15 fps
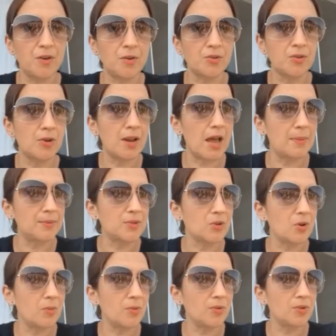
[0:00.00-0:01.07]
on your
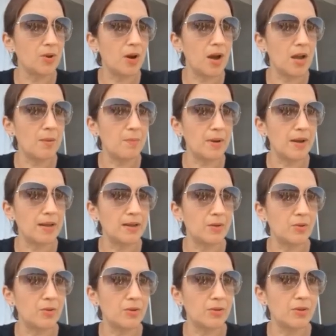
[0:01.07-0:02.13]
laptop, on your iPad,
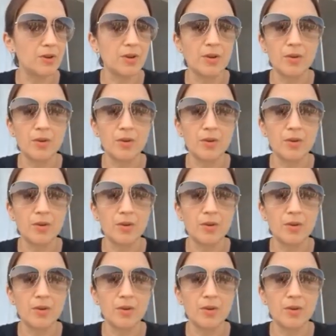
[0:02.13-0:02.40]
on